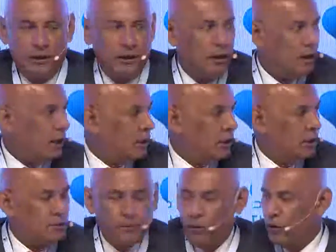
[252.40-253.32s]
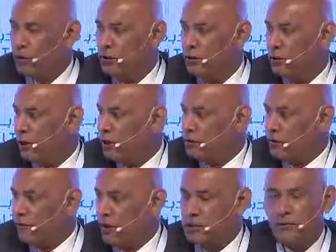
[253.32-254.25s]
uh, as Paul and uh,
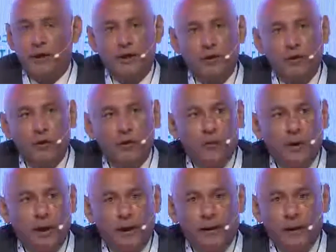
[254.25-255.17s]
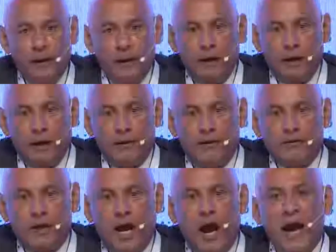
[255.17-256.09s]
Jean-Francois, you know, uh, uh,
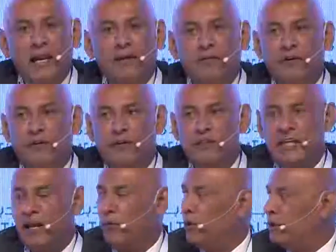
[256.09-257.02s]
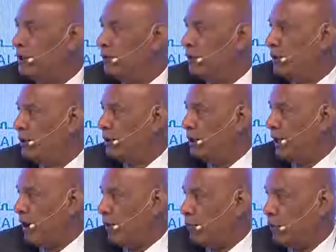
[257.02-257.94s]
there's a high level of consanguinity within the
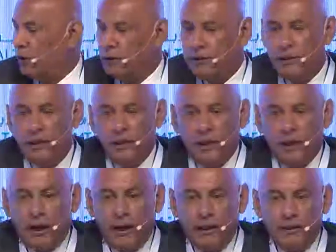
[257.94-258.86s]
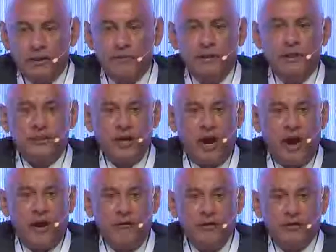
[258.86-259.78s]
Arab world, and this means a
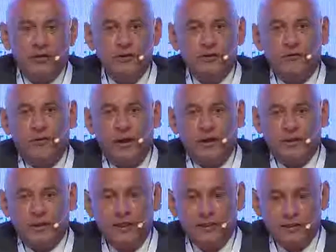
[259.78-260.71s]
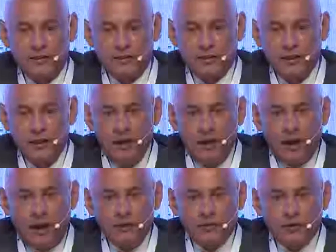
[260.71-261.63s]
higher incidence of rare diseases.
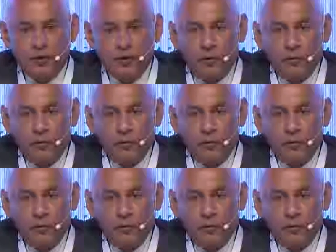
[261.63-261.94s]
And so,